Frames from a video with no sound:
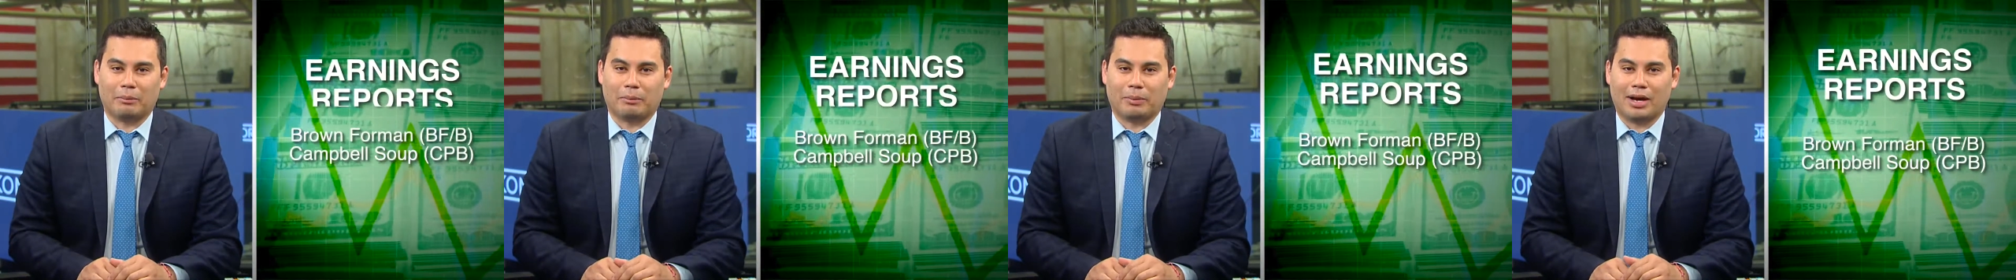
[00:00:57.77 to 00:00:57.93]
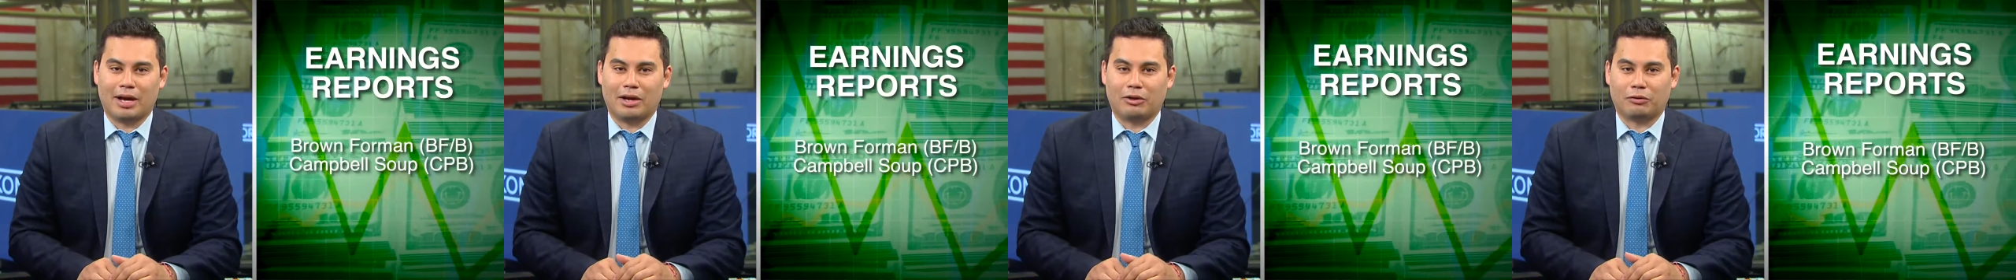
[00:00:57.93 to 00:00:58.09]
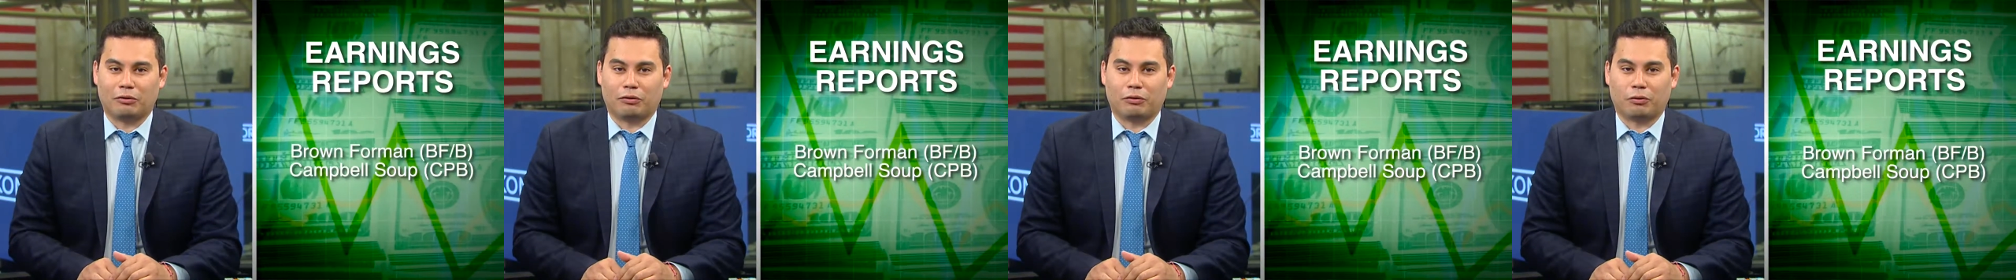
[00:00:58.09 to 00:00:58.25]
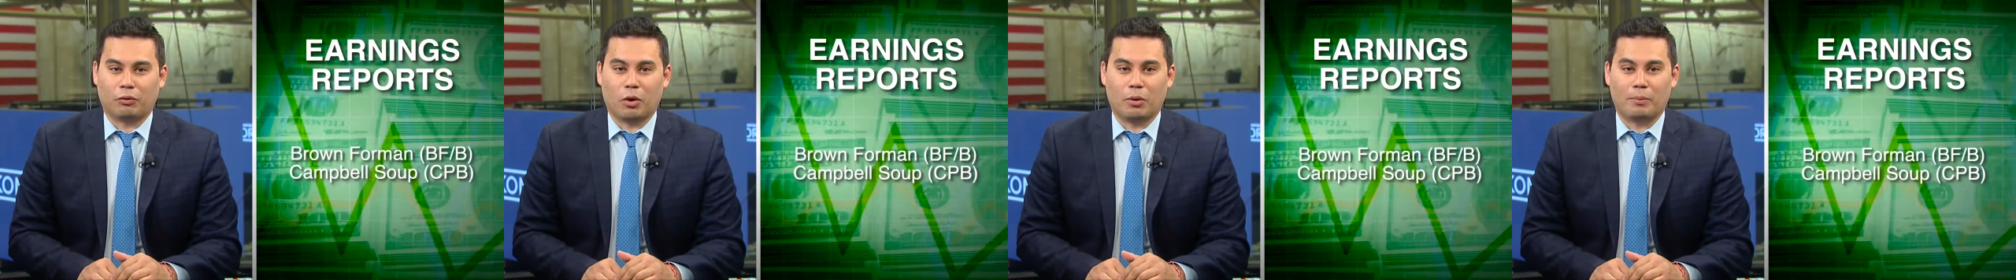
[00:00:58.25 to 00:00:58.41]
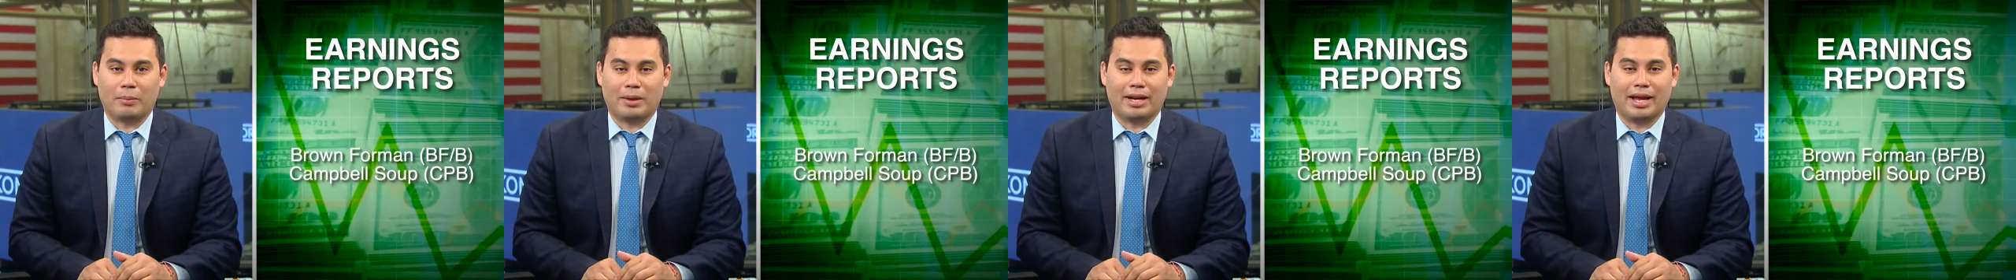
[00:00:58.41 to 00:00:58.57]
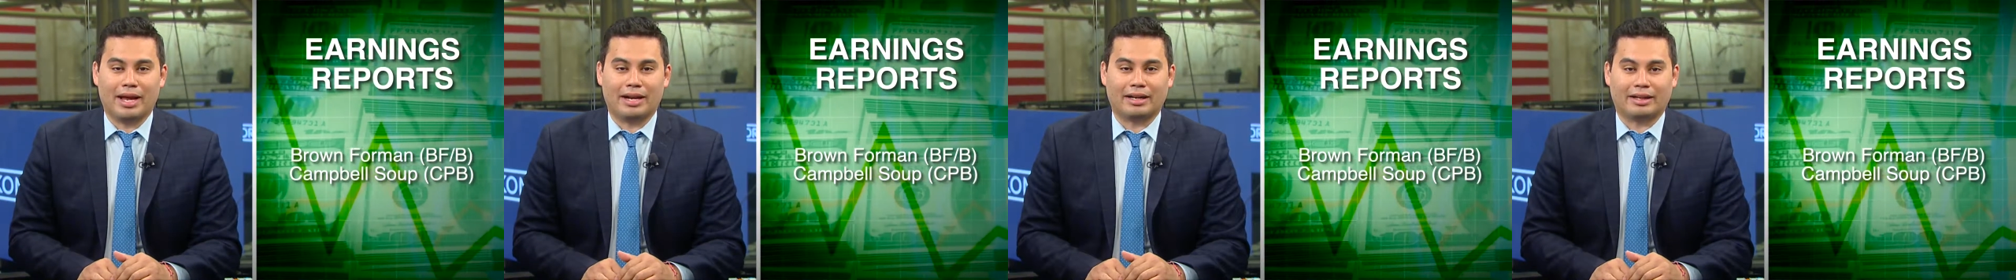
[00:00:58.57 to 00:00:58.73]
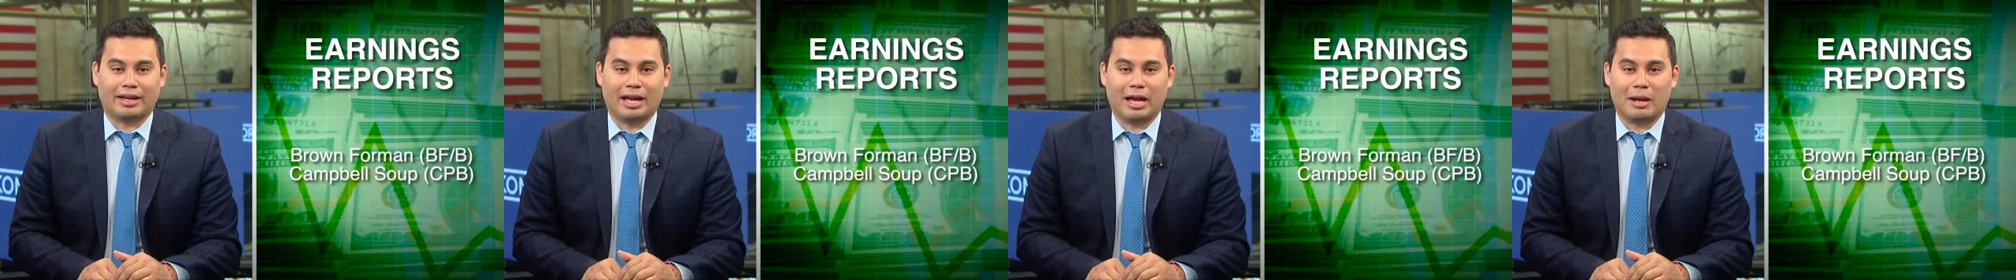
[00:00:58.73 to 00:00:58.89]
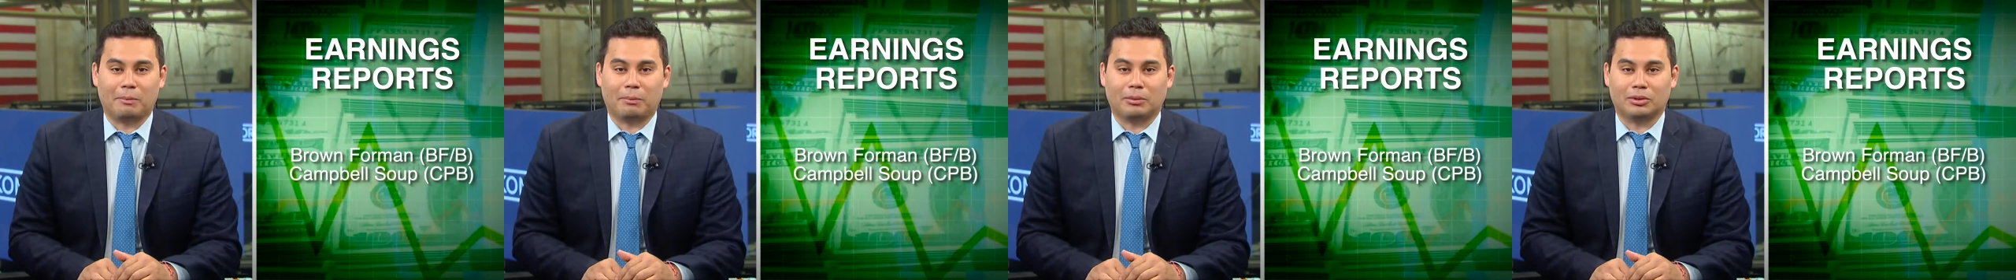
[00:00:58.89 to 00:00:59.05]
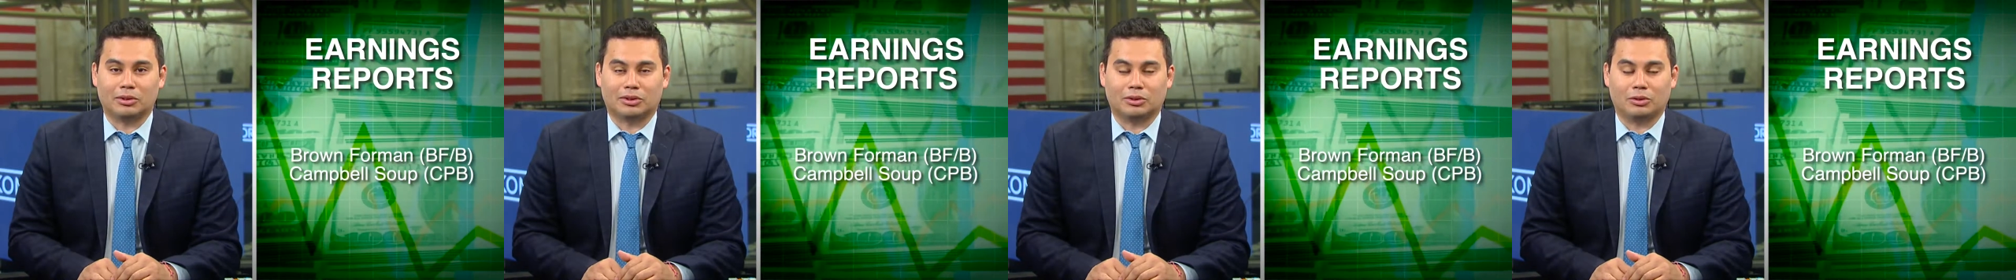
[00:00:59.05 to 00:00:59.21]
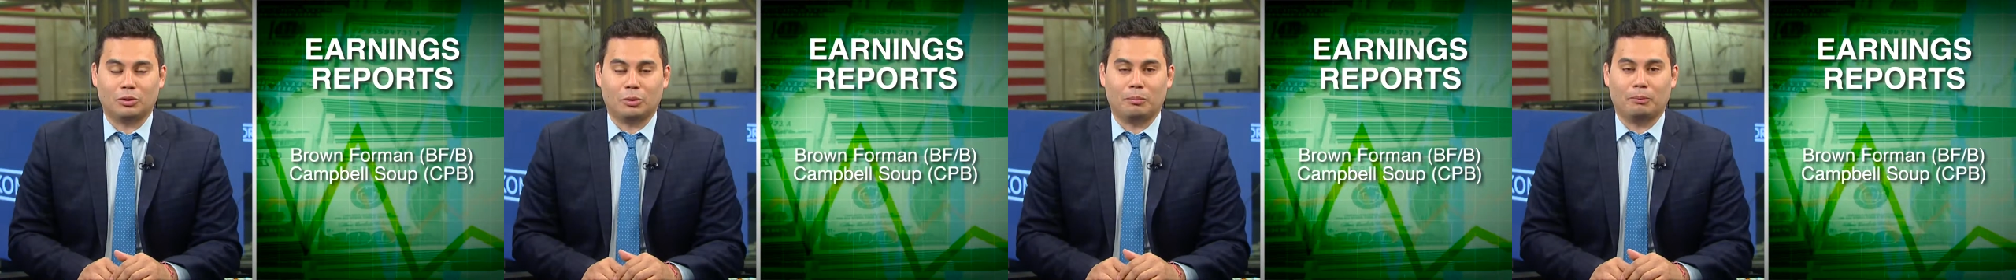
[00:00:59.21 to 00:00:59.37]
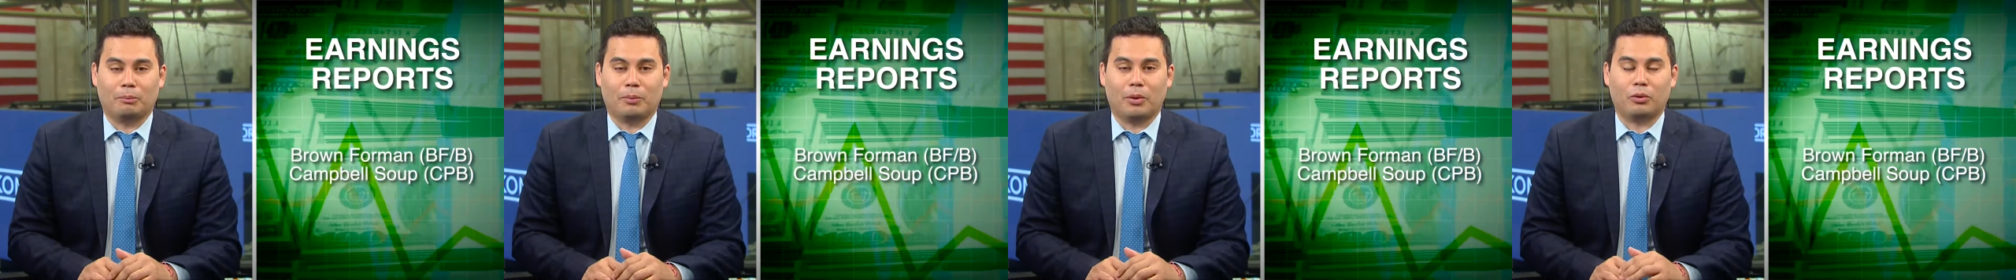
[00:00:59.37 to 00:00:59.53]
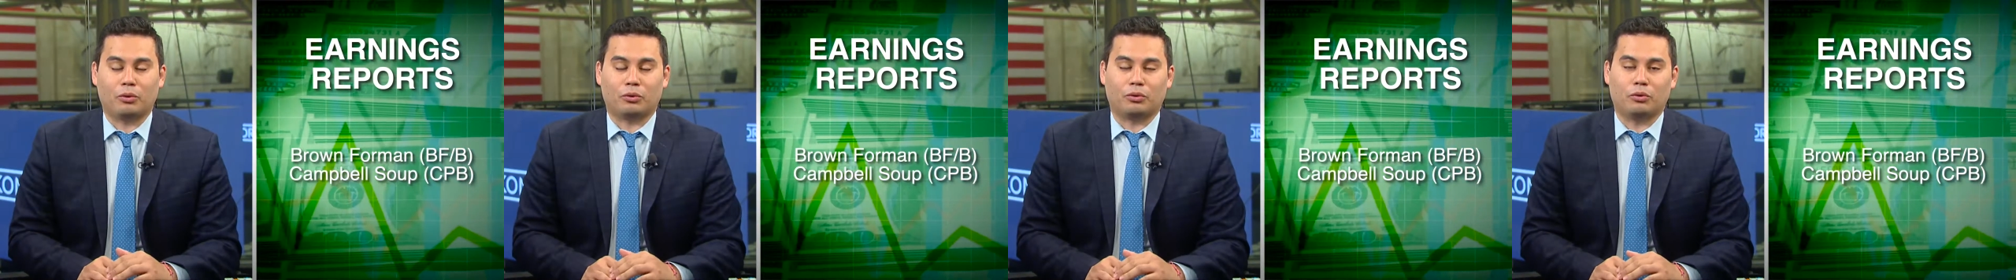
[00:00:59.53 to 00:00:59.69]
Brown, Forman, and Campbell Soup
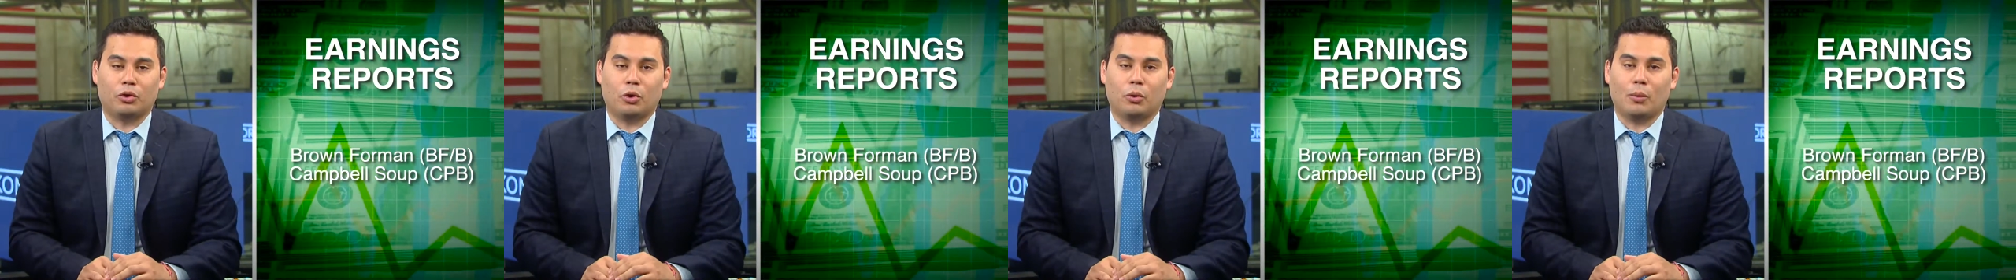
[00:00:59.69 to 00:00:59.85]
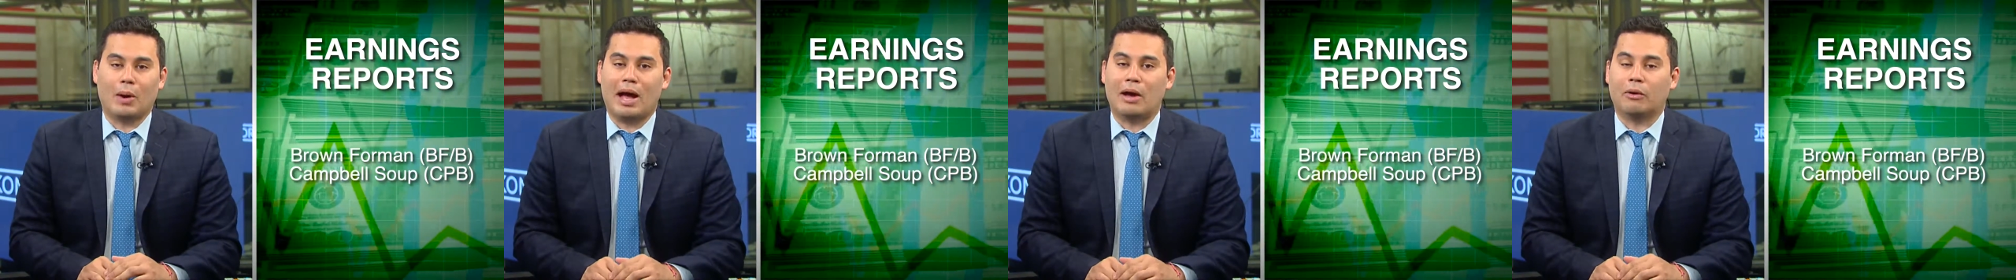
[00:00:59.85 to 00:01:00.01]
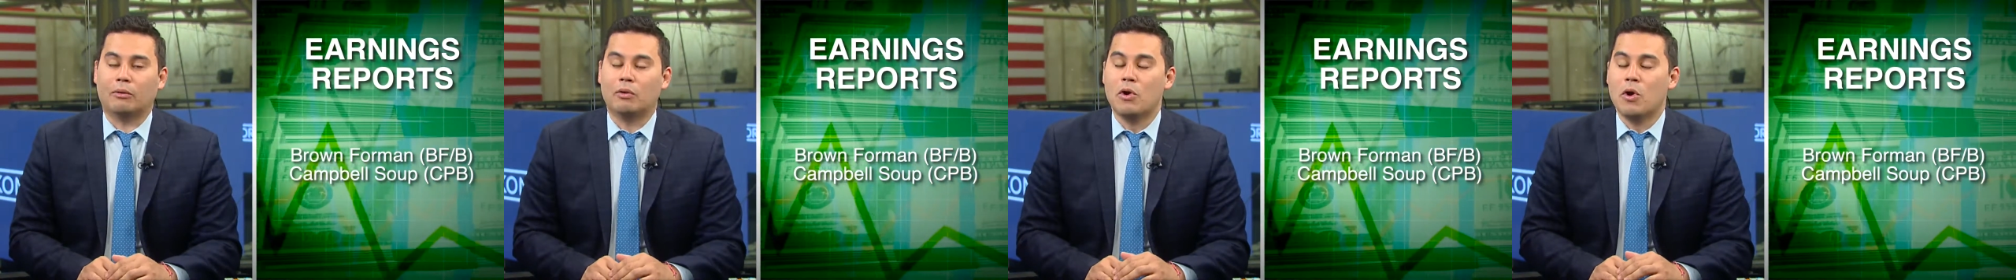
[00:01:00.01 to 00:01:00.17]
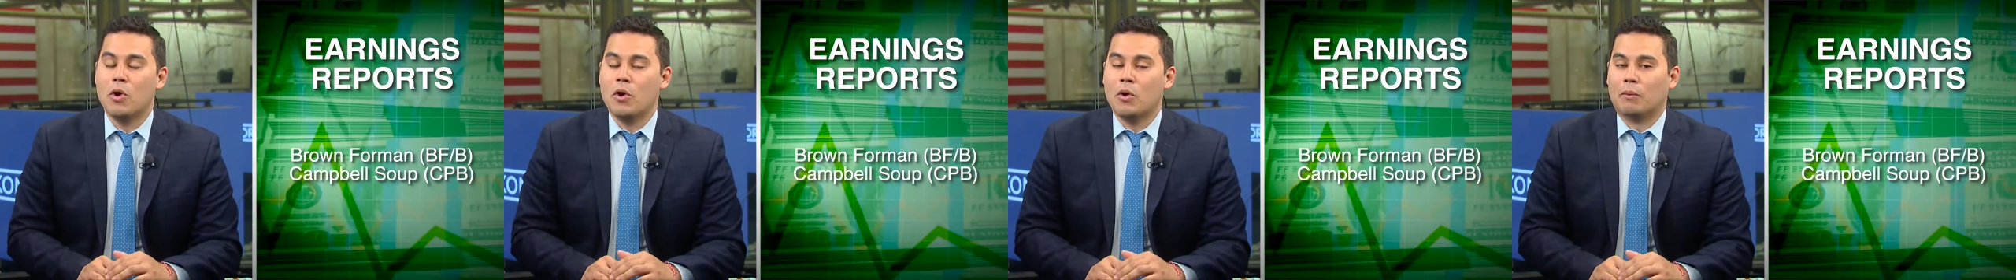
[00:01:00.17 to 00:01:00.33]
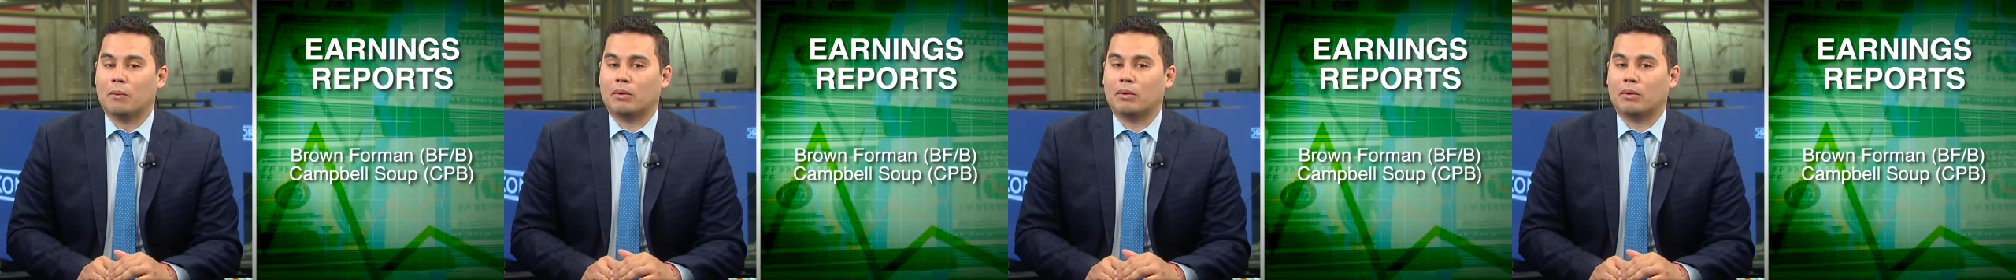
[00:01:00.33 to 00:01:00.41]
both due out.